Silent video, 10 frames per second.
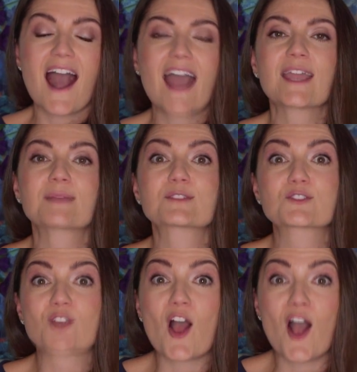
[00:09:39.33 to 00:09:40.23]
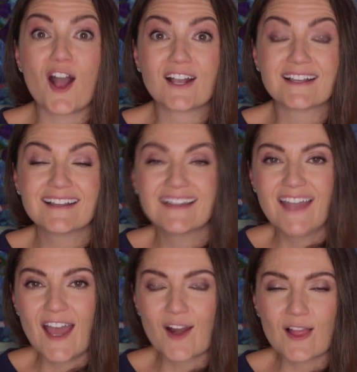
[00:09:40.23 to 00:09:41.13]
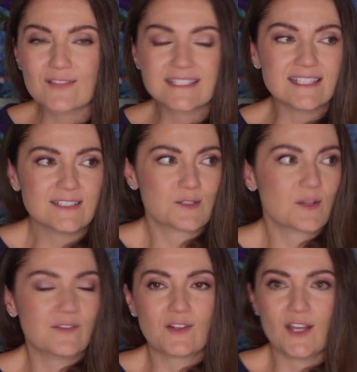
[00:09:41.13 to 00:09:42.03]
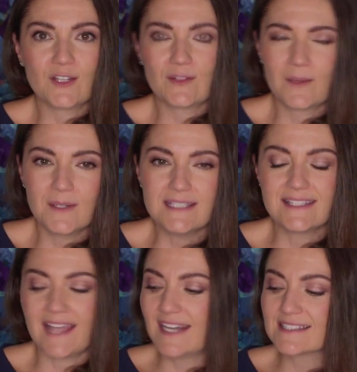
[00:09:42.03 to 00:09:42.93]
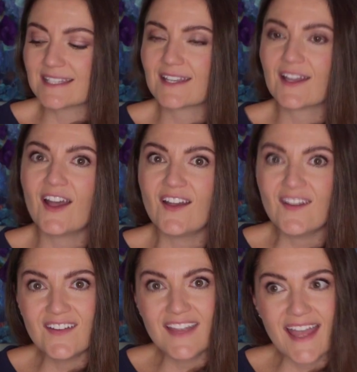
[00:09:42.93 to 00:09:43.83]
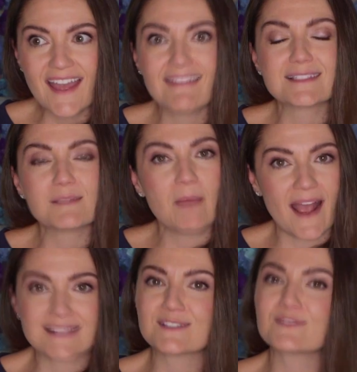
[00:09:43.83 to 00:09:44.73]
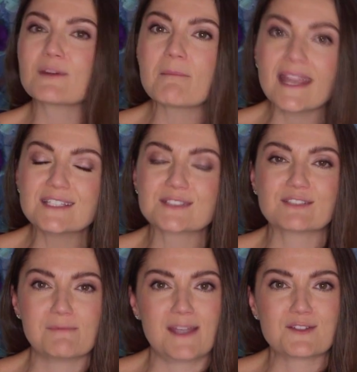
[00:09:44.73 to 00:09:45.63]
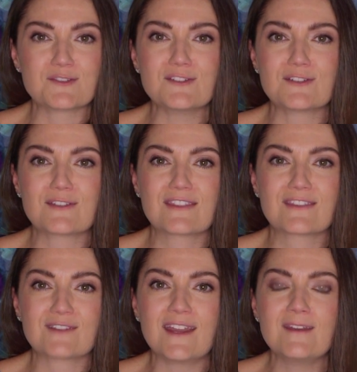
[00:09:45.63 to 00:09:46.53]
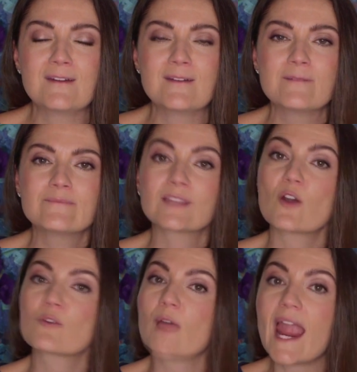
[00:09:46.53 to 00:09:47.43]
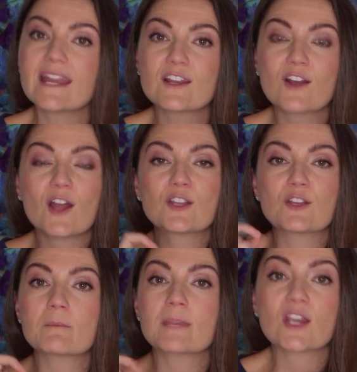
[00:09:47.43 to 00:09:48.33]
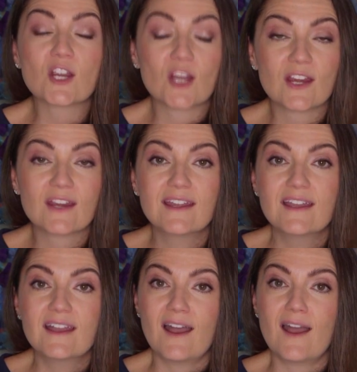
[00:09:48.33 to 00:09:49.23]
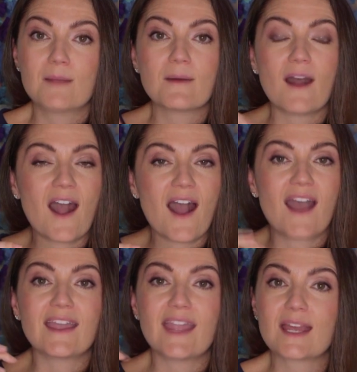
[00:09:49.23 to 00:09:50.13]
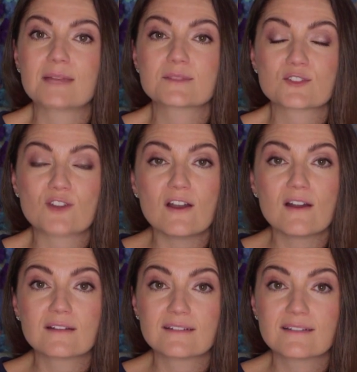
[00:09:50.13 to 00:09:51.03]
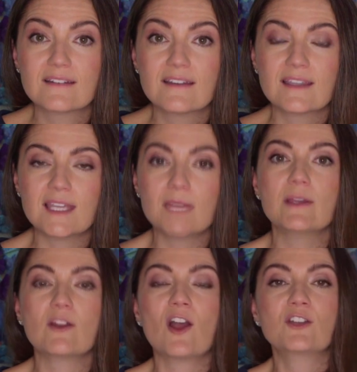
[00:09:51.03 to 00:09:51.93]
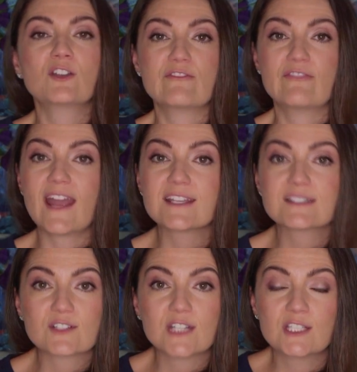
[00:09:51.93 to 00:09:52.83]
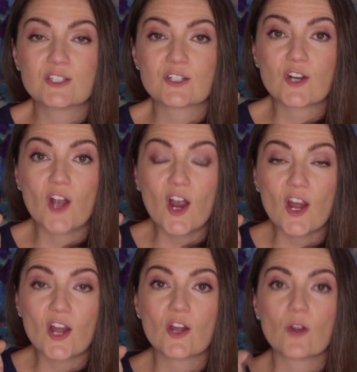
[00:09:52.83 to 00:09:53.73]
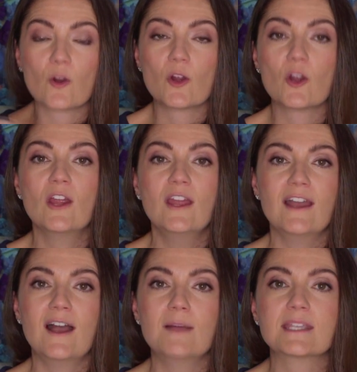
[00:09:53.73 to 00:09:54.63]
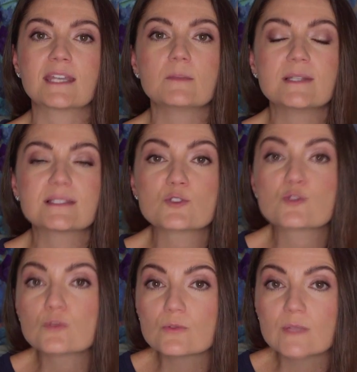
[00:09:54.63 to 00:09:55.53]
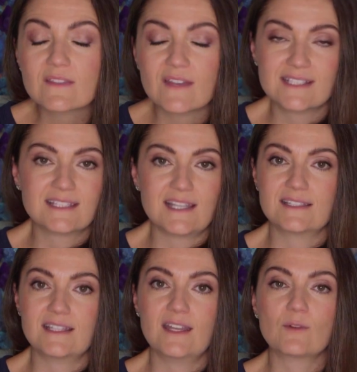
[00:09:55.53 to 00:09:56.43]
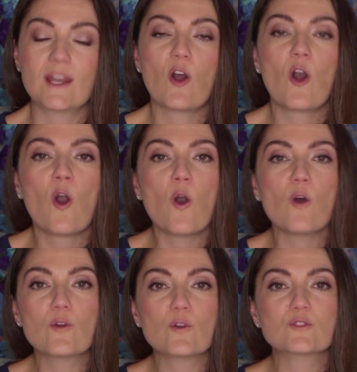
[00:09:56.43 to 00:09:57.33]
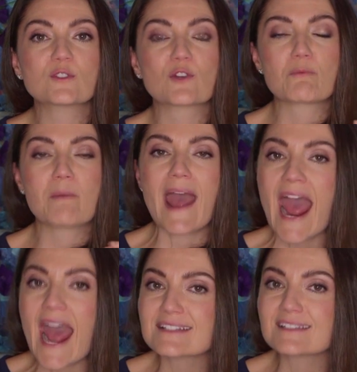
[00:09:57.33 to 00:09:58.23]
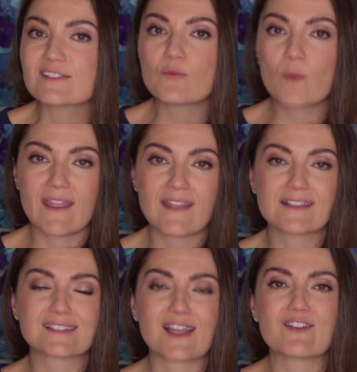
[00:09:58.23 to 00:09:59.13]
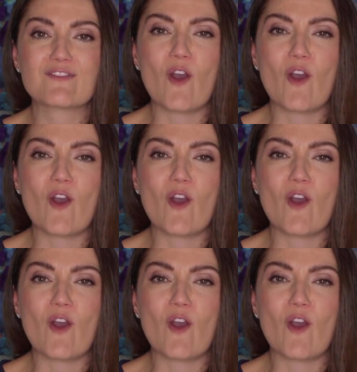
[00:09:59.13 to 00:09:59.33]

I am strong. And all of a sudden at 12 o'clock, you're like, what is that? And it's like, oh, yeah, that's a passive reminder of my truth, right? Write it on your mirror. Um, I am strong. Keep it on your visor in your car or um, get a piece of jewelry that says it, right? All those are passive ways of